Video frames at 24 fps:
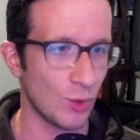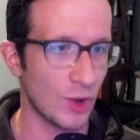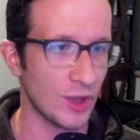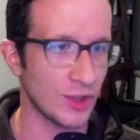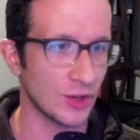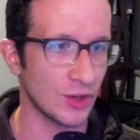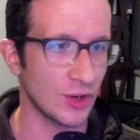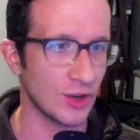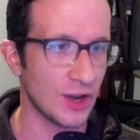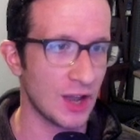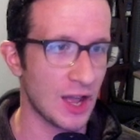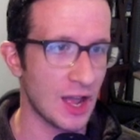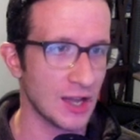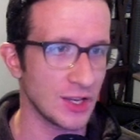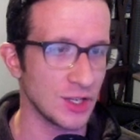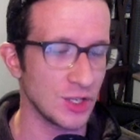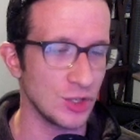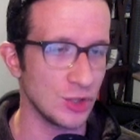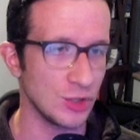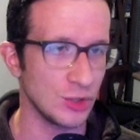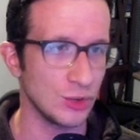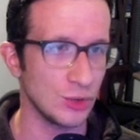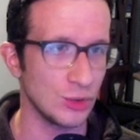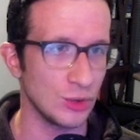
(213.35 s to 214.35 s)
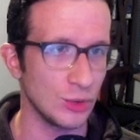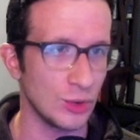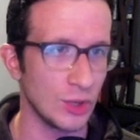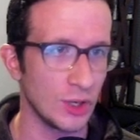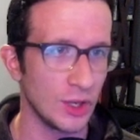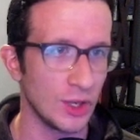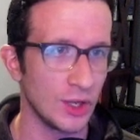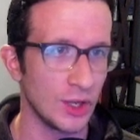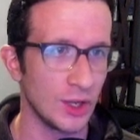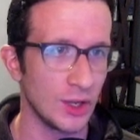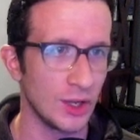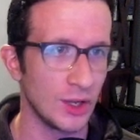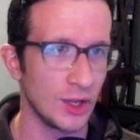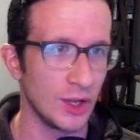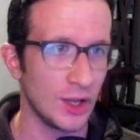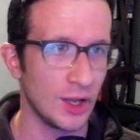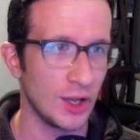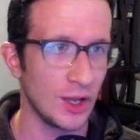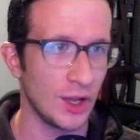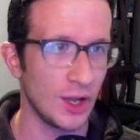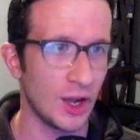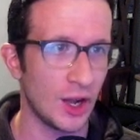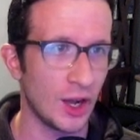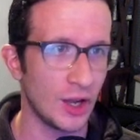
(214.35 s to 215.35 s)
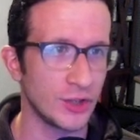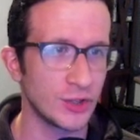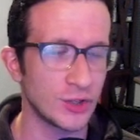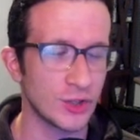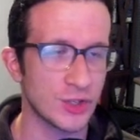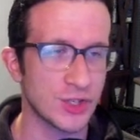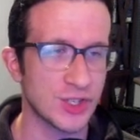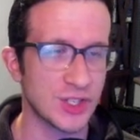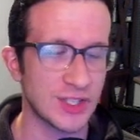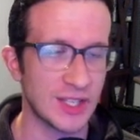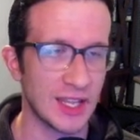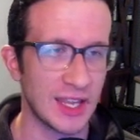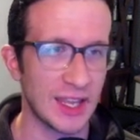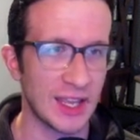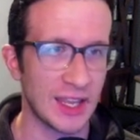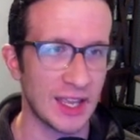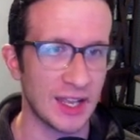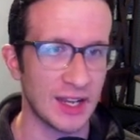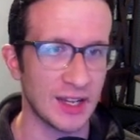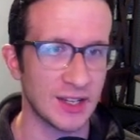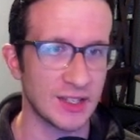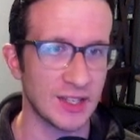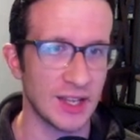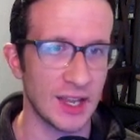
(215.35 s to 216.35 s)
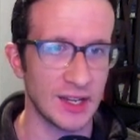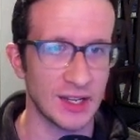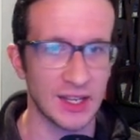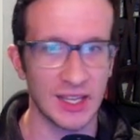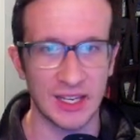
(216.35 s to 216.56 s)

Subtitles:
And whether or not you understand